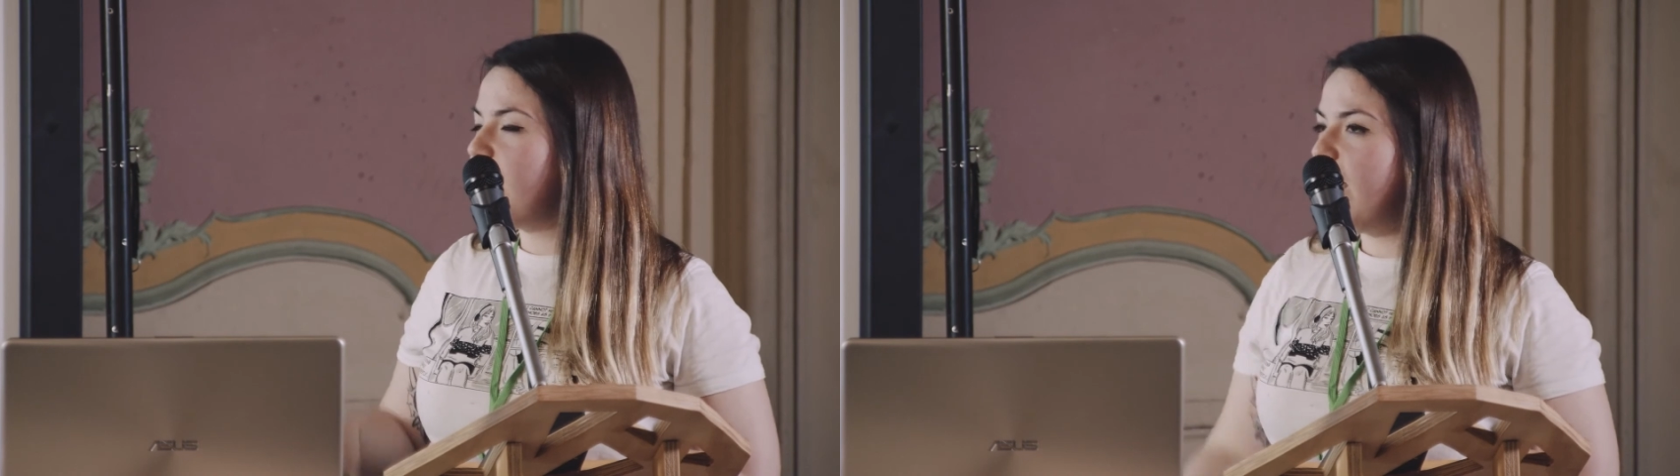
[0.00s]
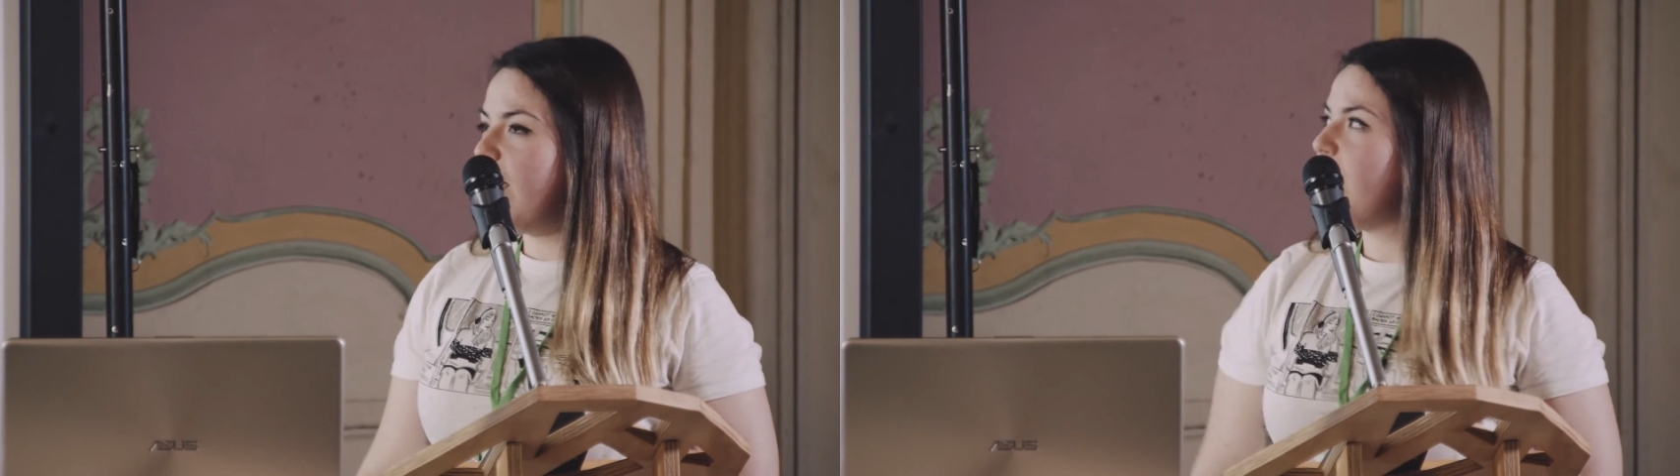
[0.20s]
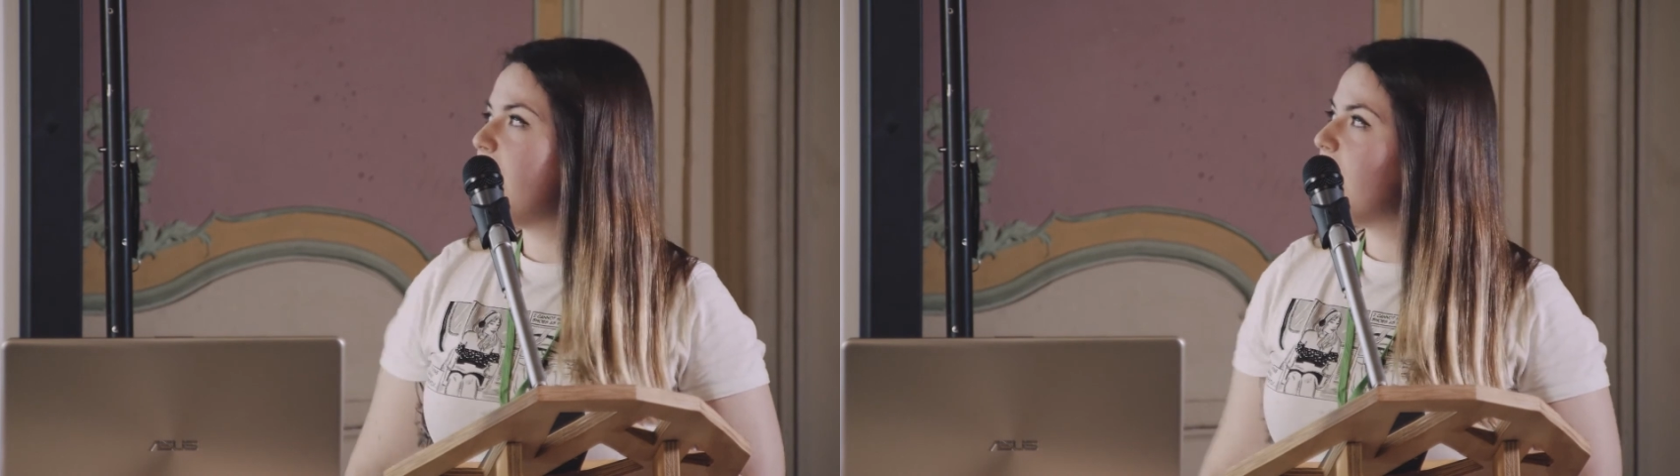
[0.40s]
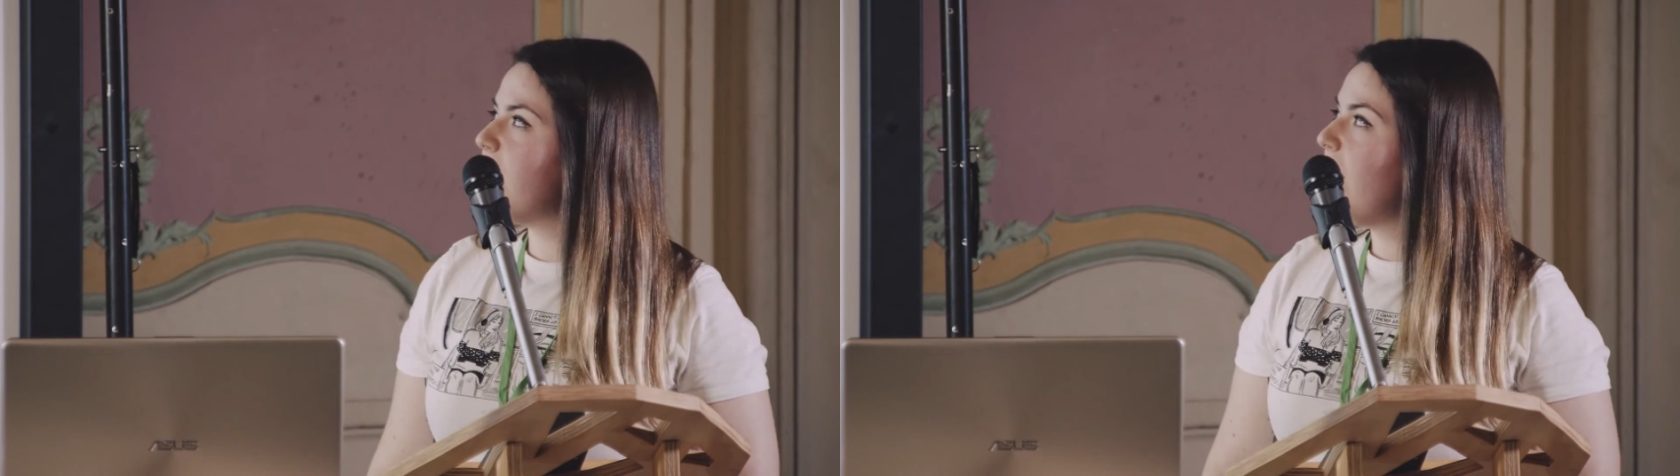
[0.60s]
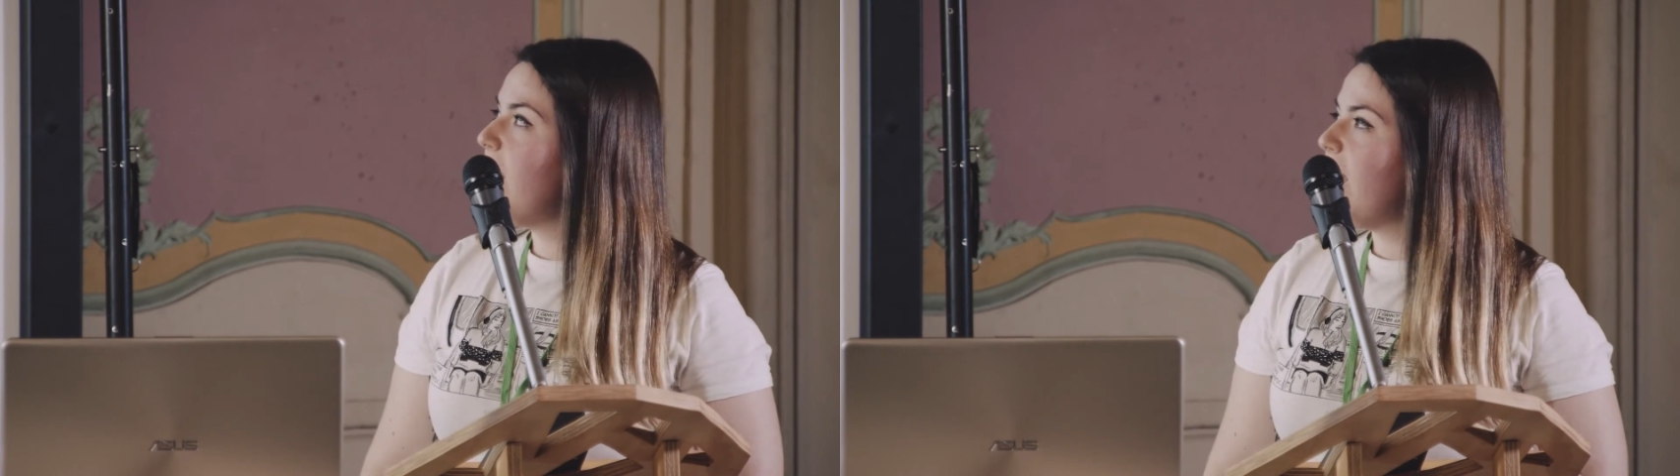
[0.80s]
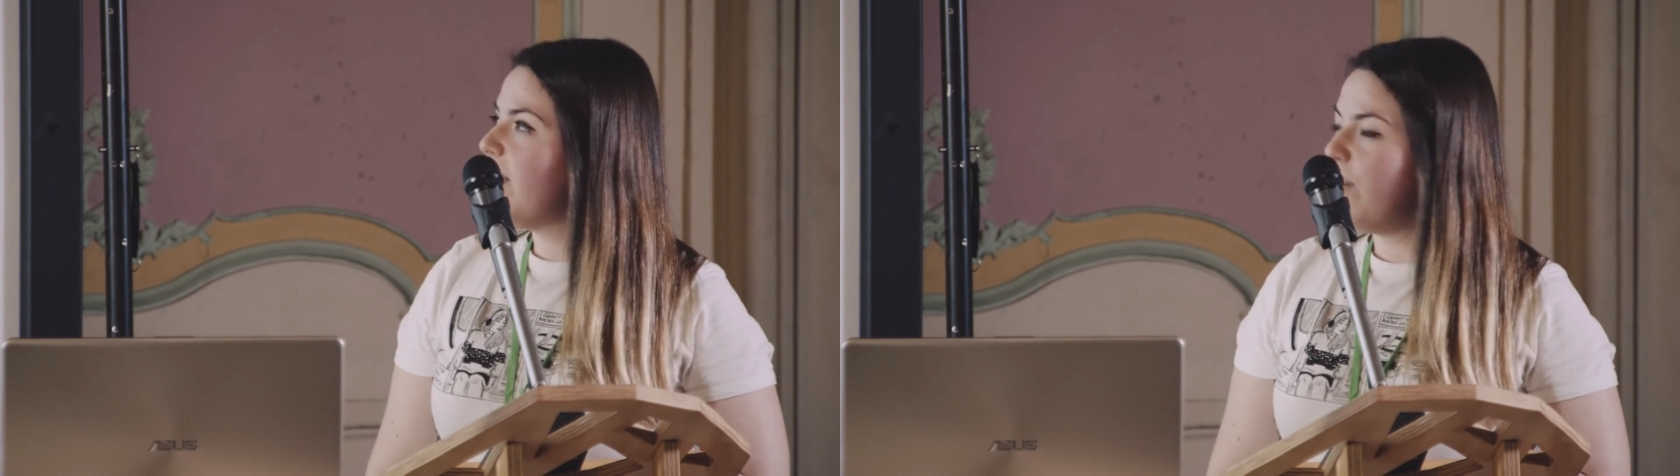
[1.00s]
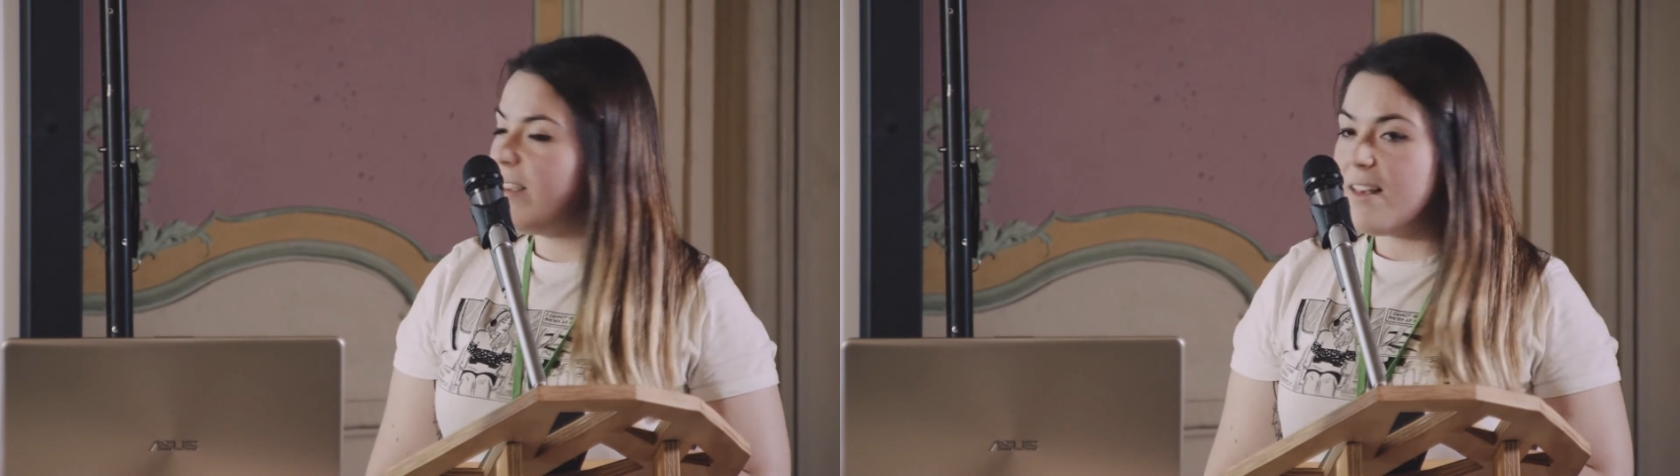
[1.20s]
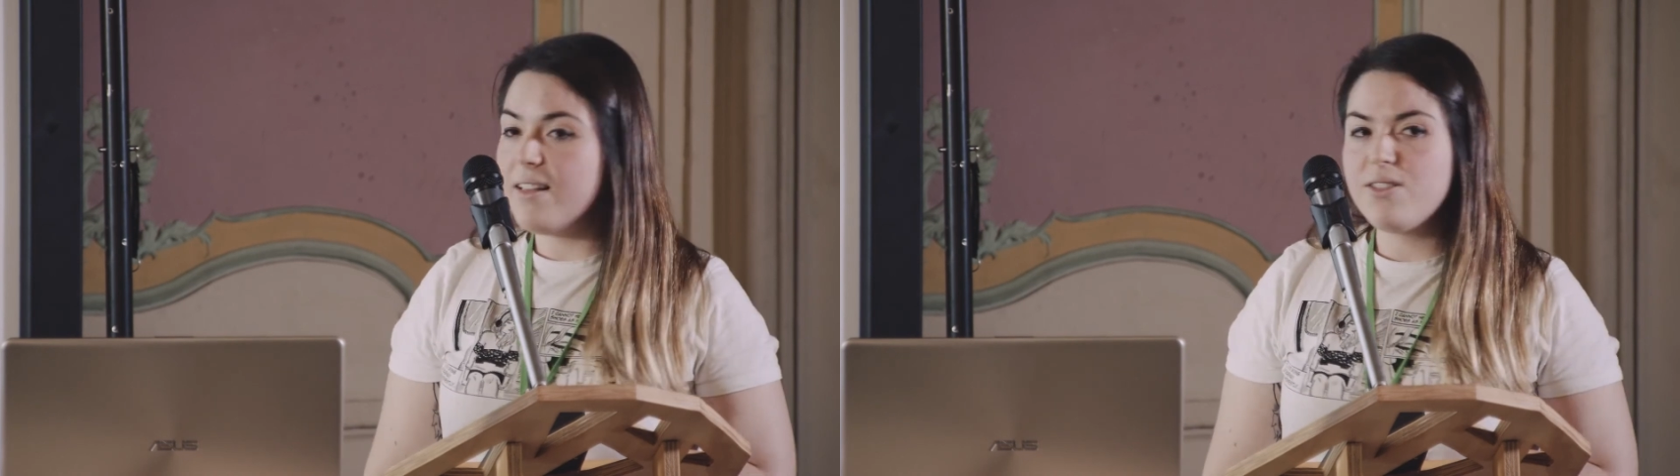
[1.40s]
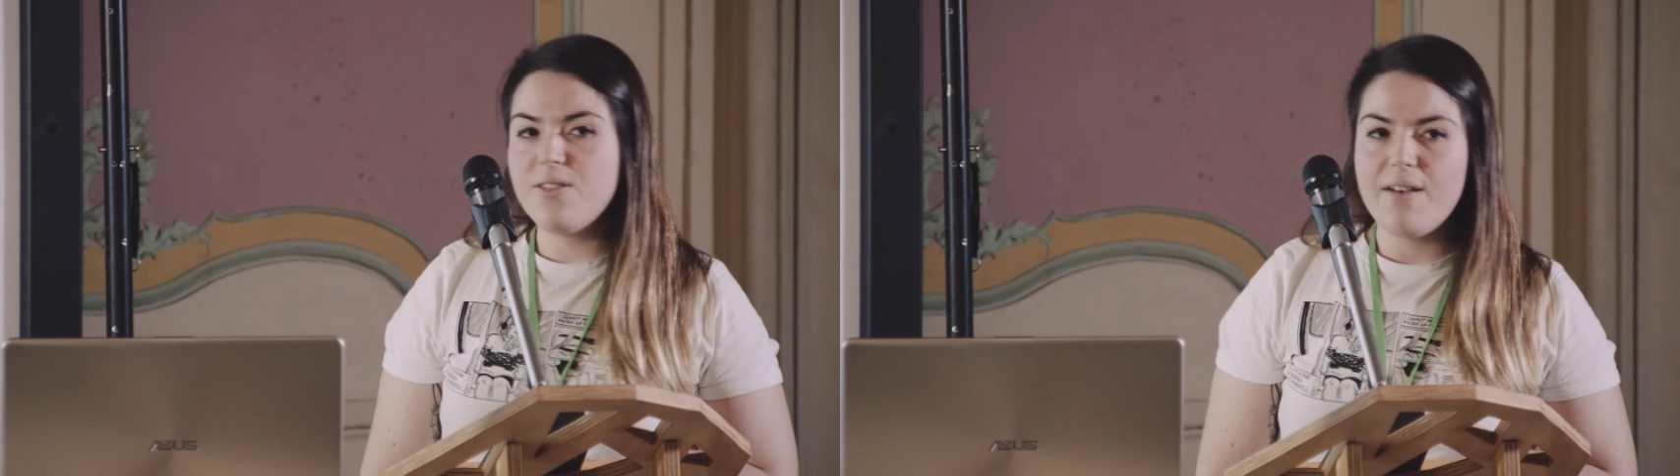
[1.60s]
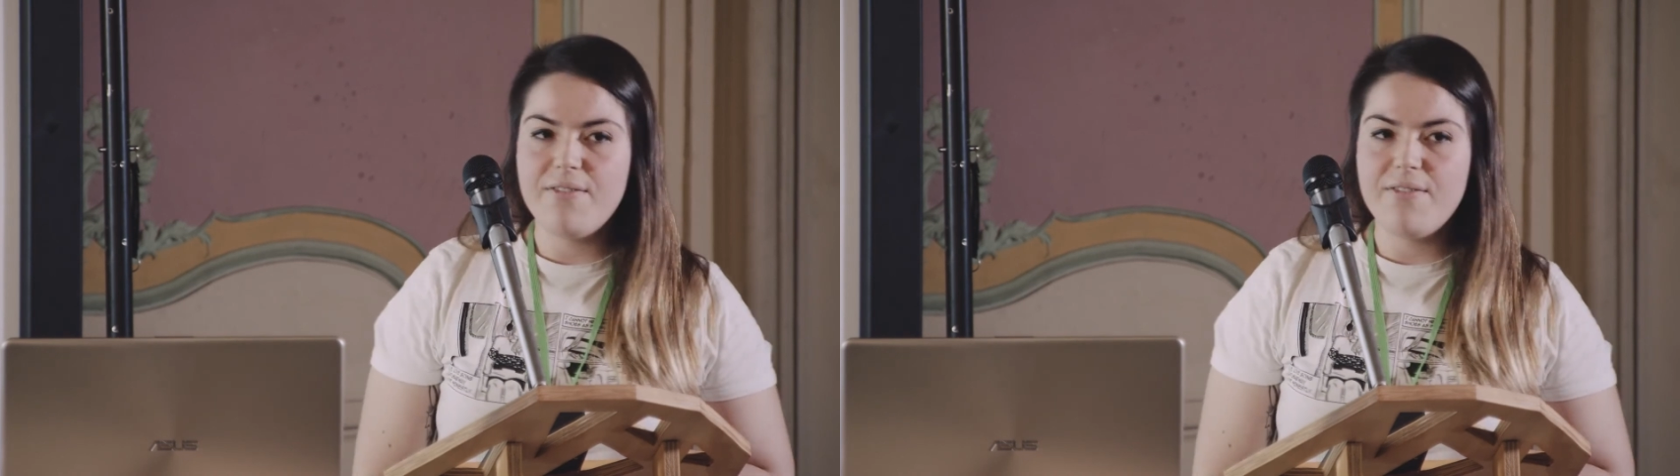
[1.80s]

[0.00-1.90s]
And there is also a